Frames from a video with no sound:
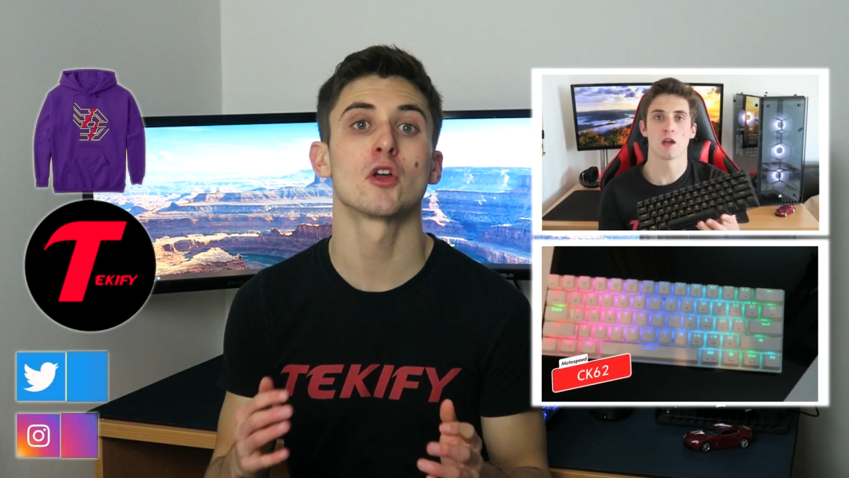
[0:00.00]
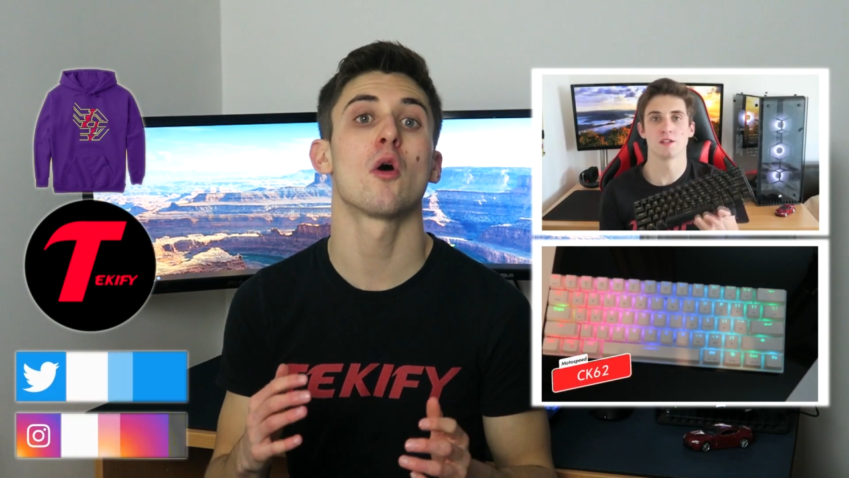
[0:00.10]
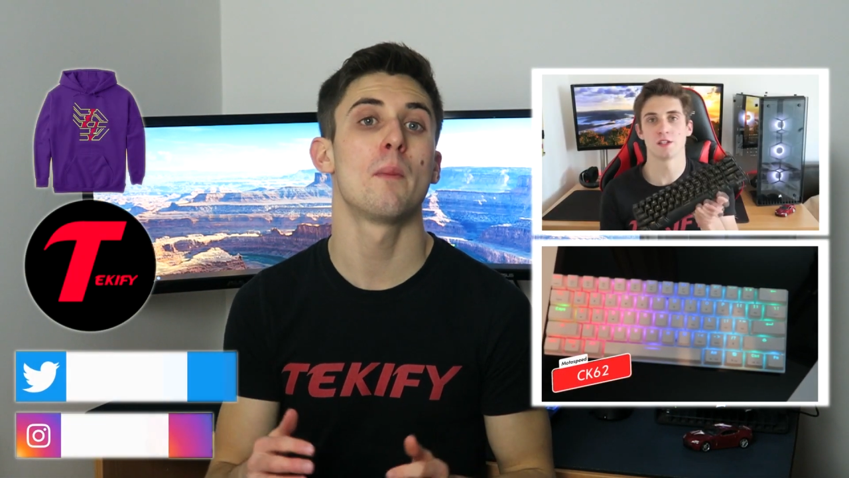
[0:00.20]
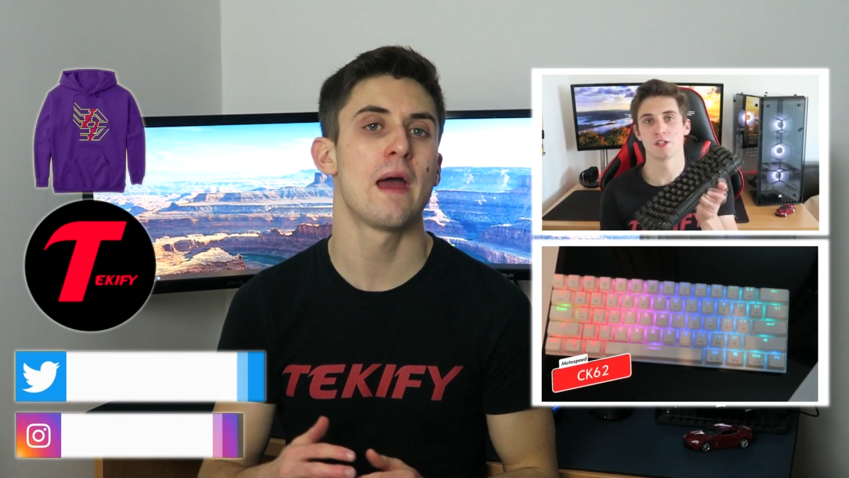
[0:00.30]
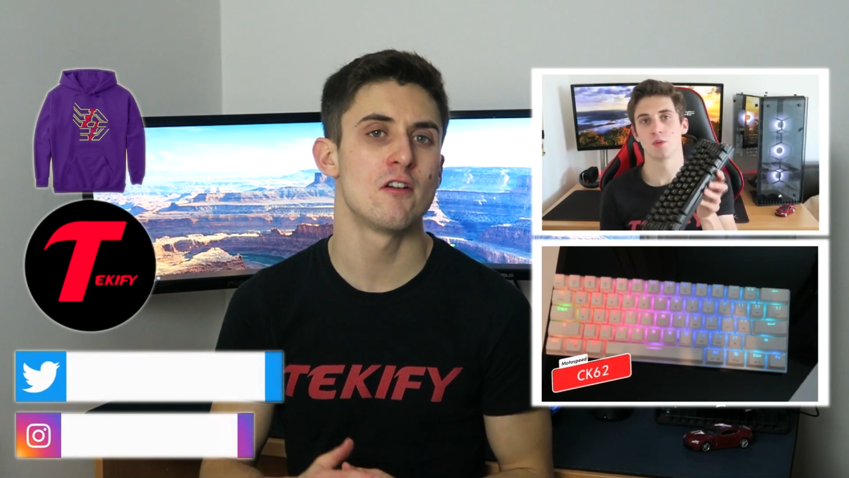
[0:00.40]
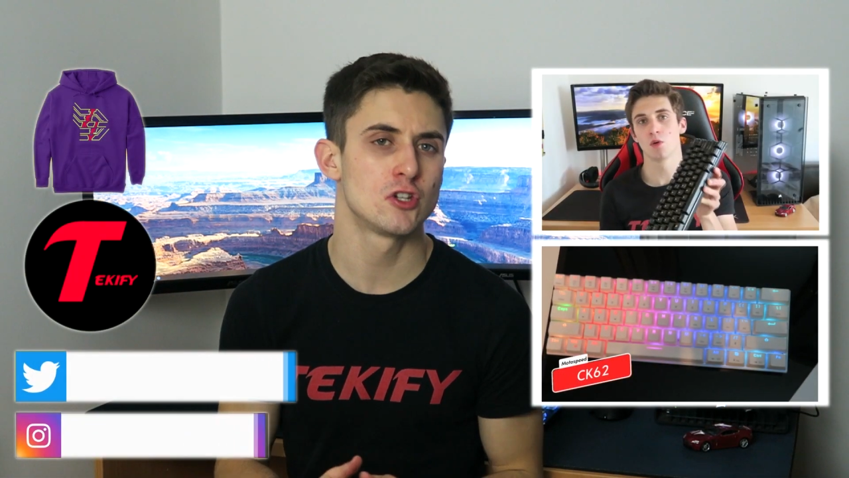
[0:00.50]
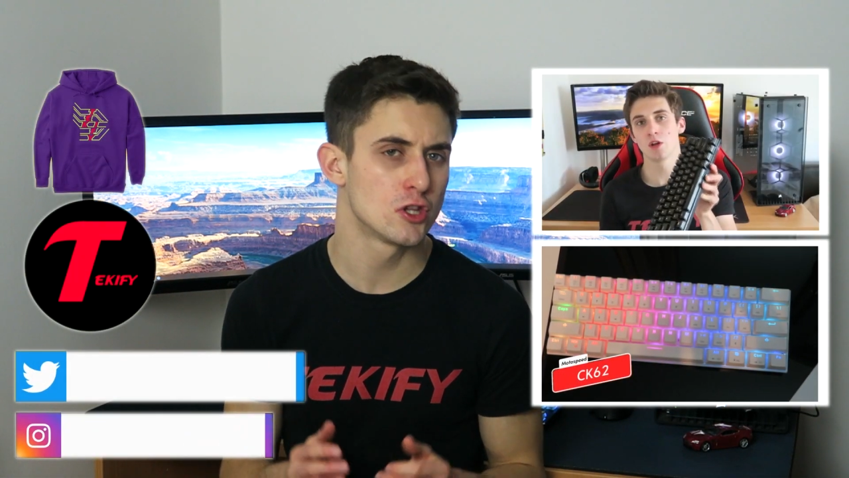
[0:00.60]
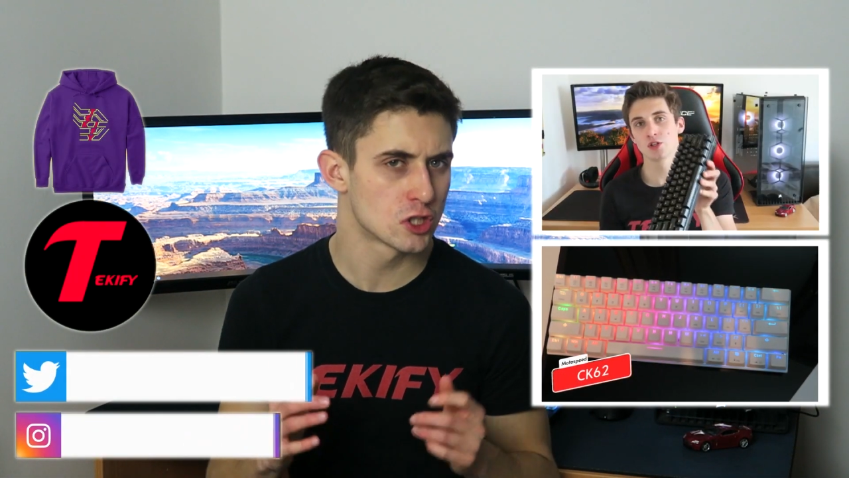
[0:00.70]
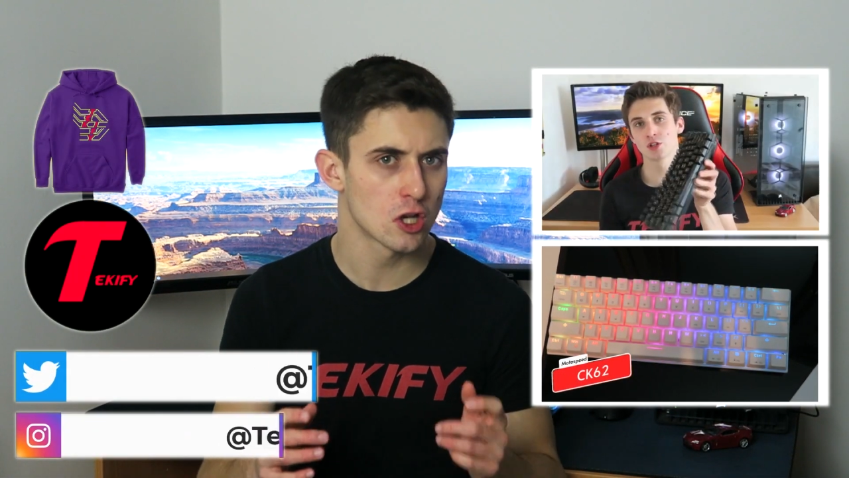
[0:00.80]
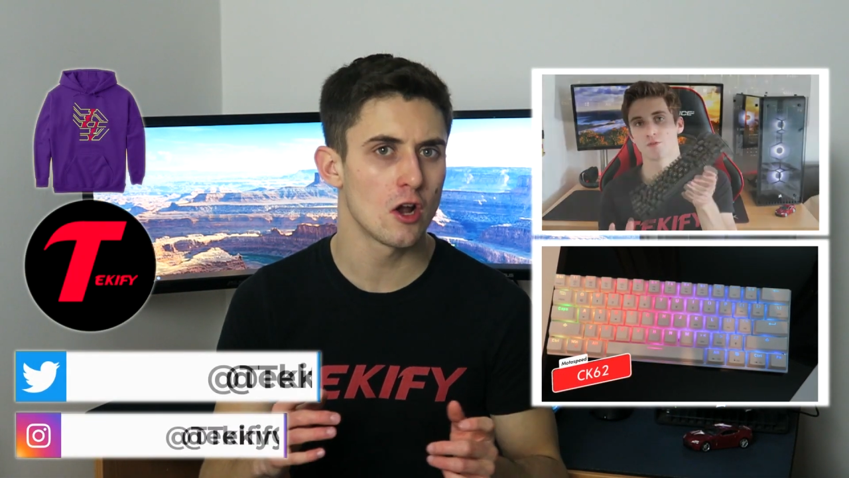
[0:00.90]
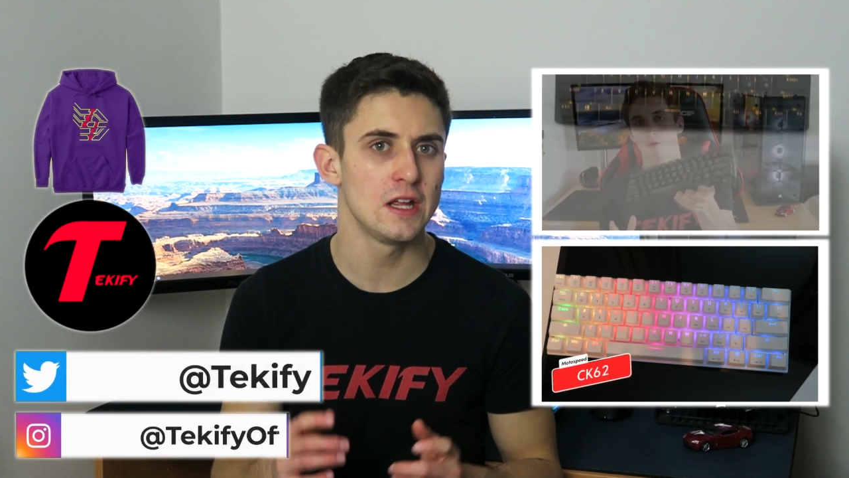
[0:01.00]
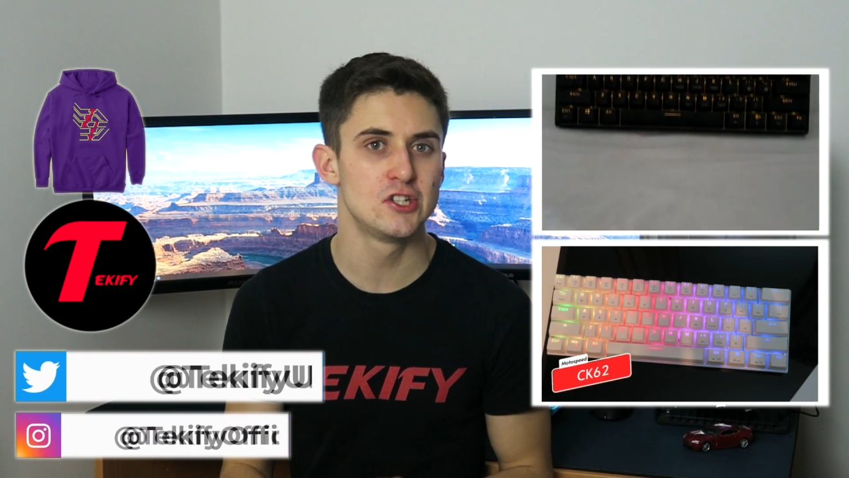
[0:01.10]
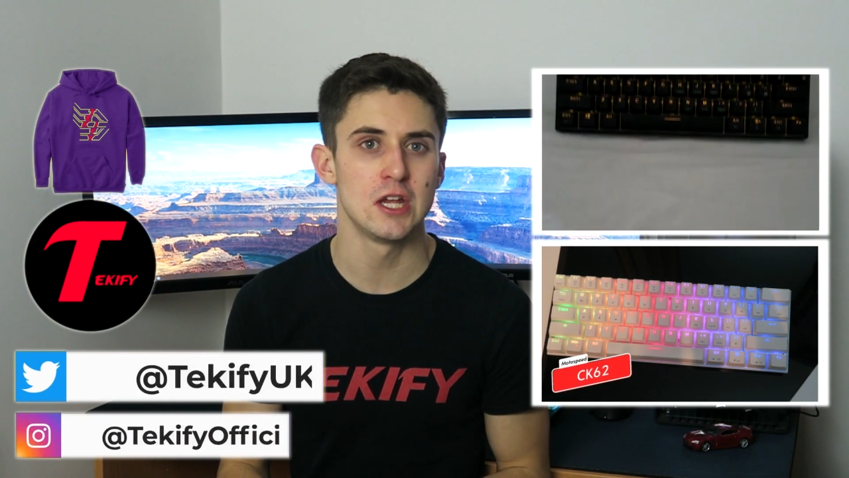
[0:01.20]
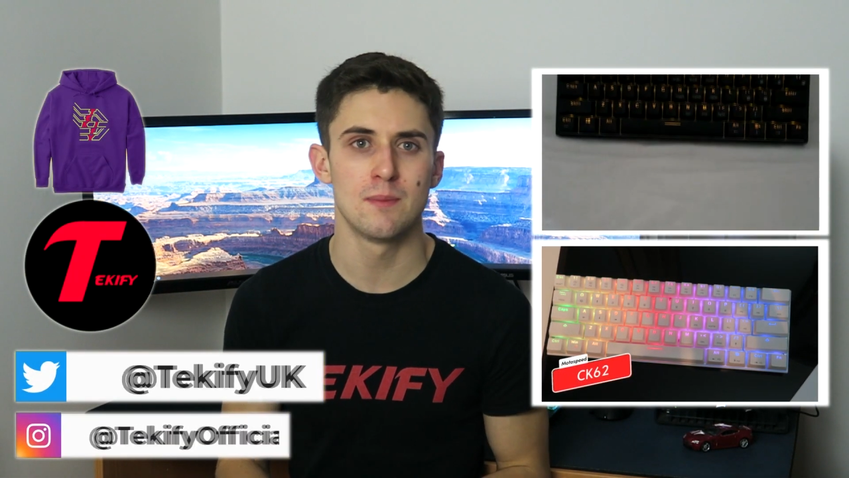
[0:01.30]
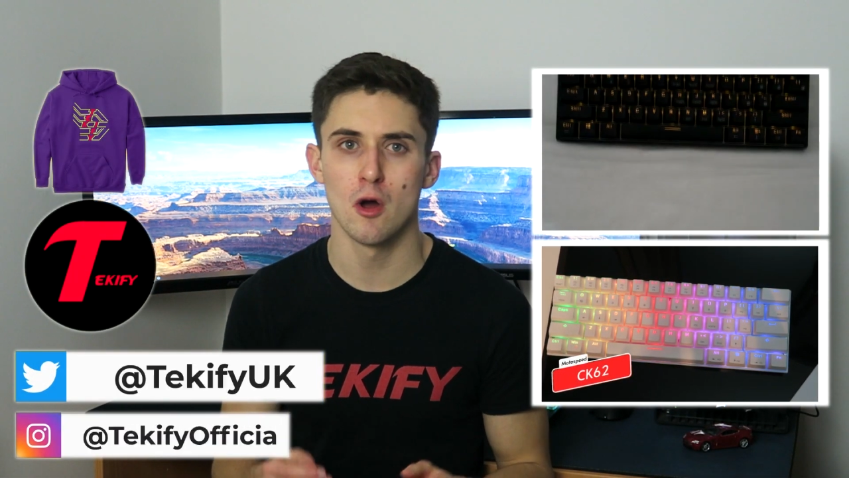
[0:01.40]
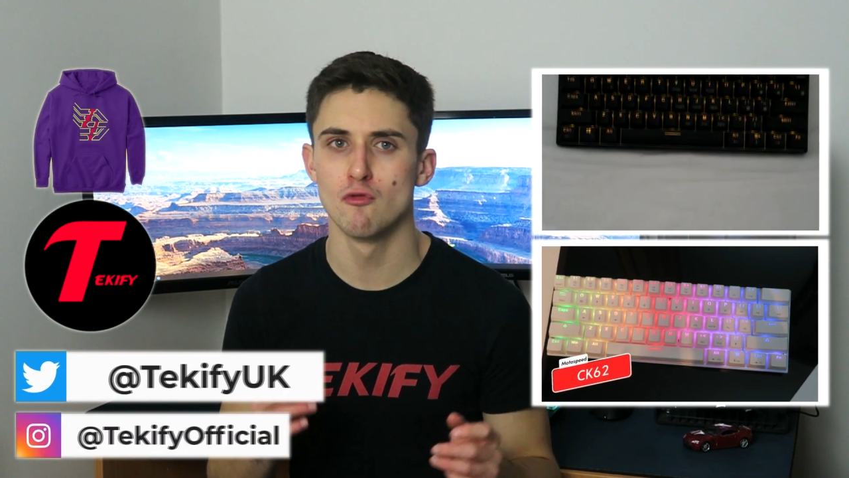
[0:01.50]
compare it to the slightly cheaper